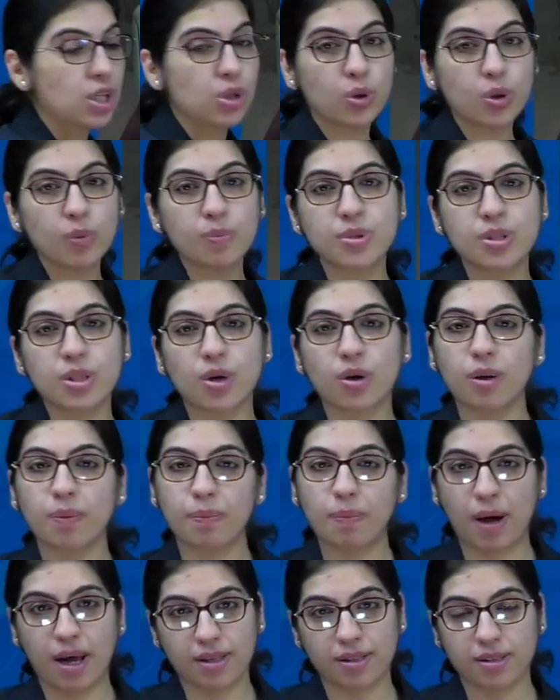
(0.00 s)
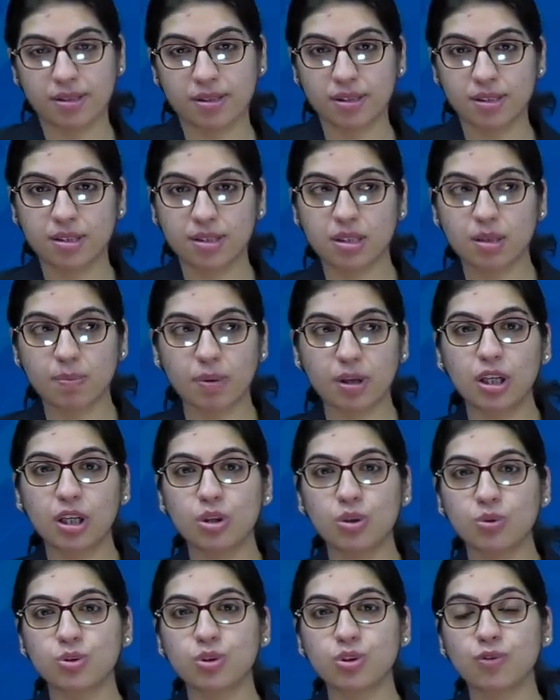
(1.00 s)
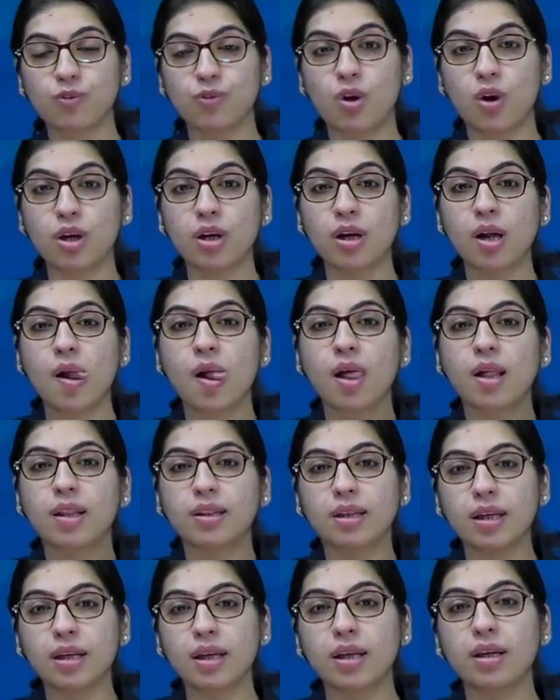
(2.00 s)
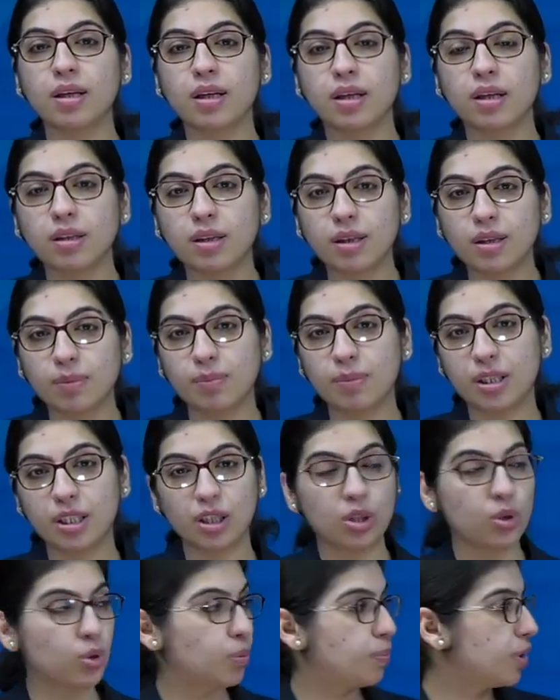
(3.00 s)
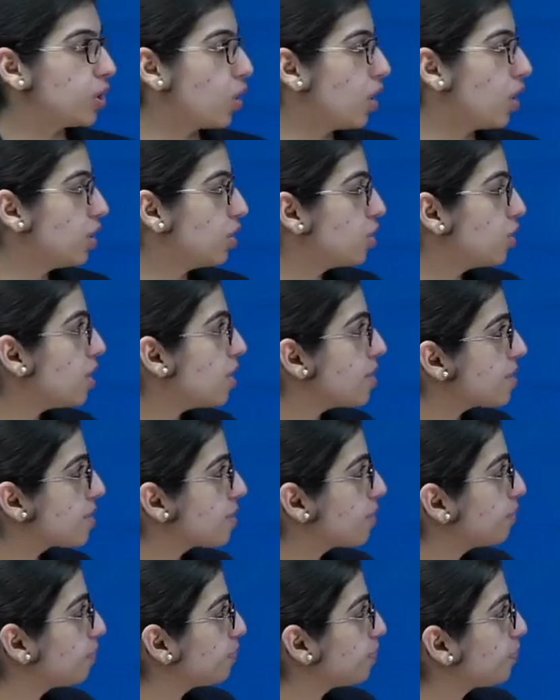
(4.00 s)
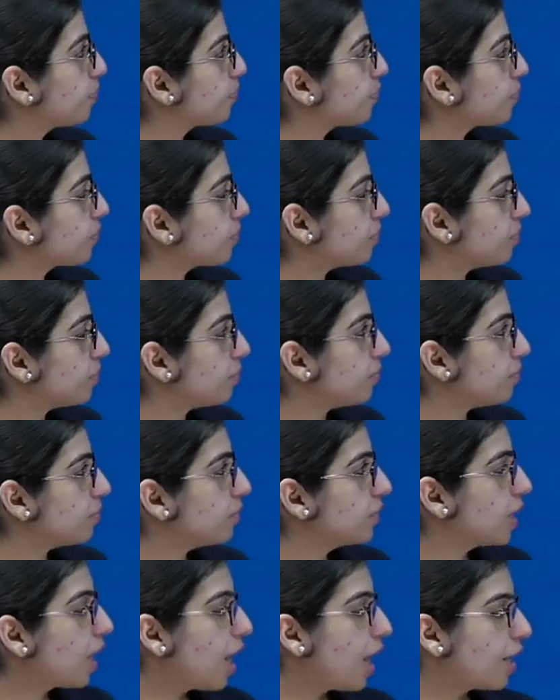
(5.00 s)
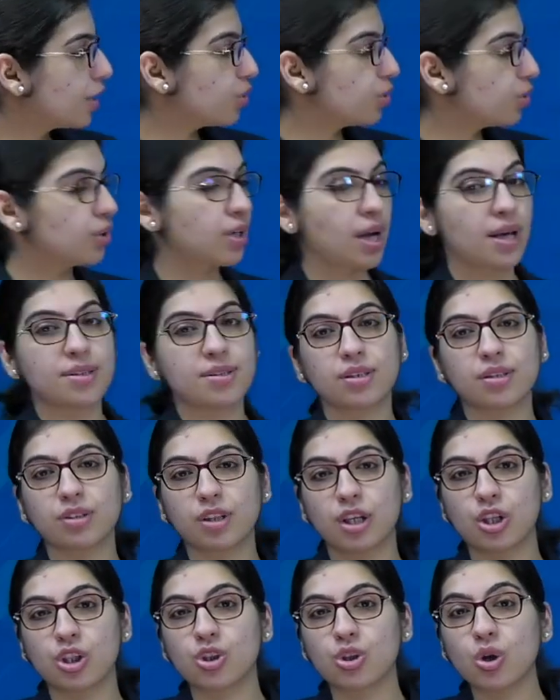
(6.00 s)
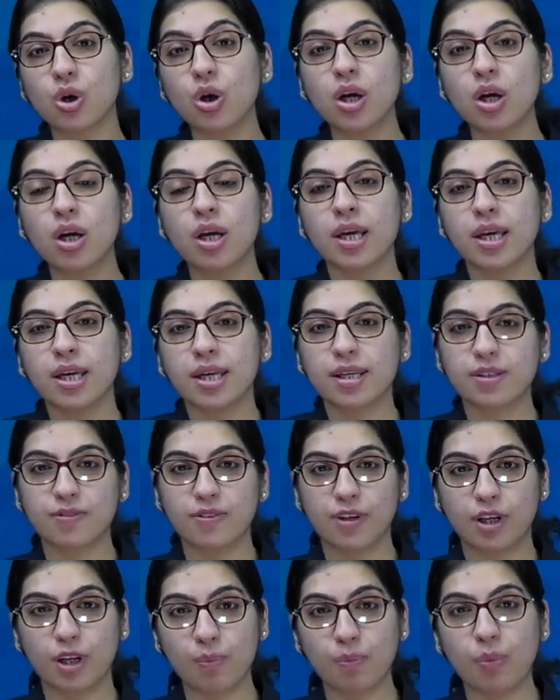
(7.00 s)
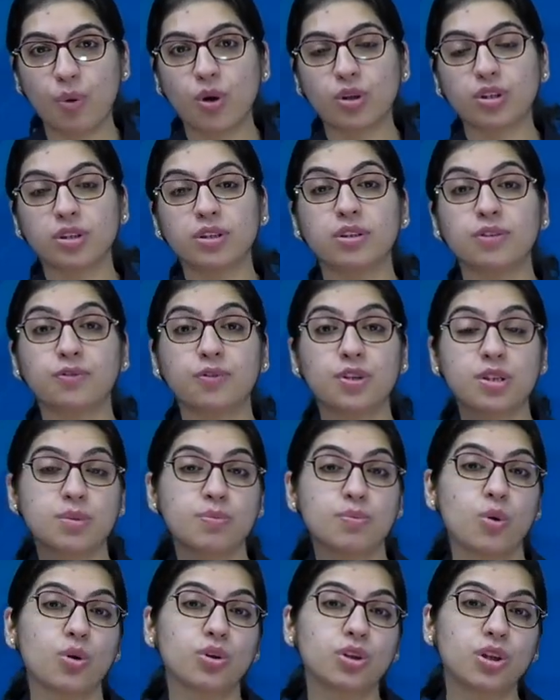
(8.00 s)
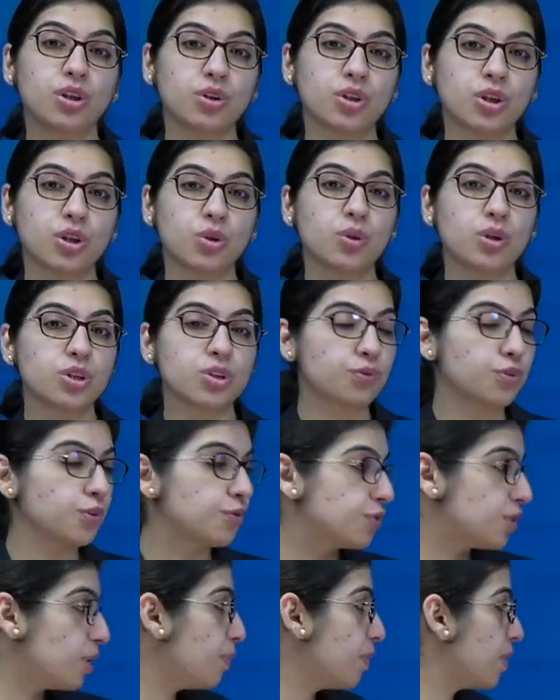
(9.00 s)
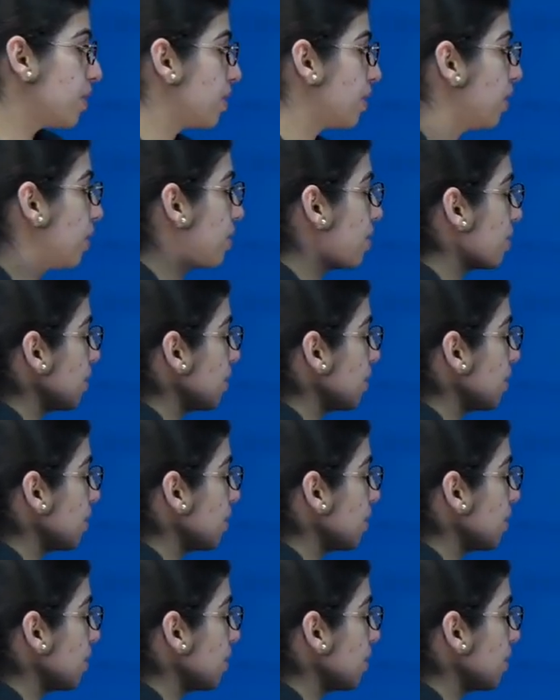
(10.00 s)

lobes or apices. It's typically used for the middle lobe pathologies. The cardiothoracic ratio is very important. If it's more than or equal to 50%, this is